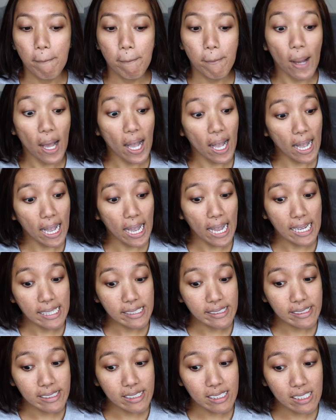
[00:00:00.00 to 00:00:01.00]

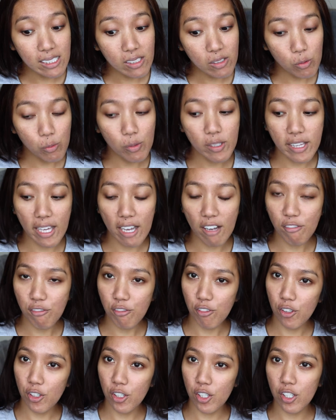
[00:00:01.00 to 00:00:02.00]
But without
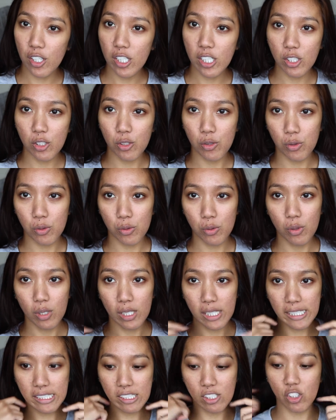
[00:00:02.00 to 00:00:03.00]
further ado,
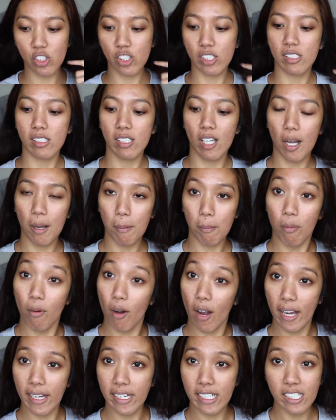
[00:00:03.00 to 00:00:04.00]
let's just hop
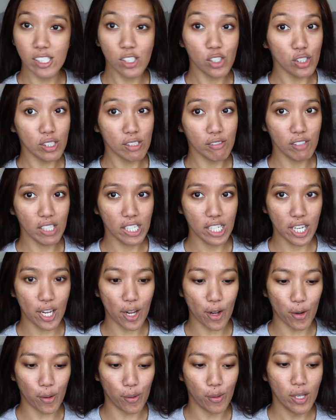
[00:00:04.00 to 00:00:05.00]
right into the
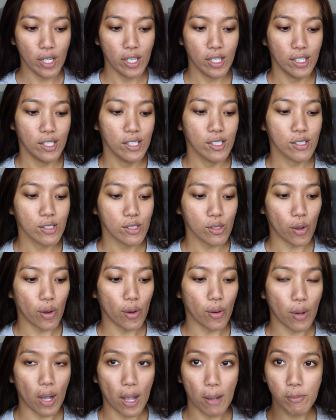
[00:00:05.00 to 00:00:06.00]
video.
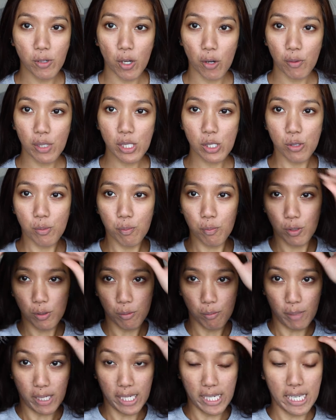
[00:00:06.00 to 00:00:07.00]
So I'm going to
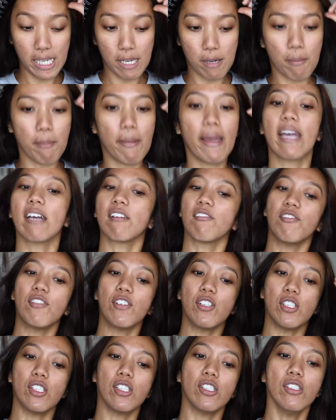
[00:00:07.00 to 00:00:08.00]
put my hair back
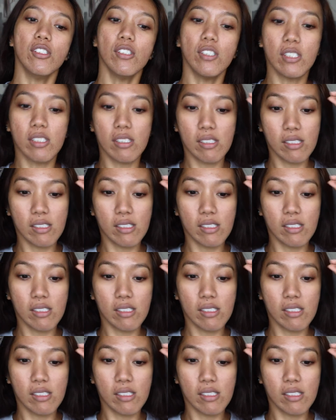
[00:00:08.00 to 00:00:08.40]
first.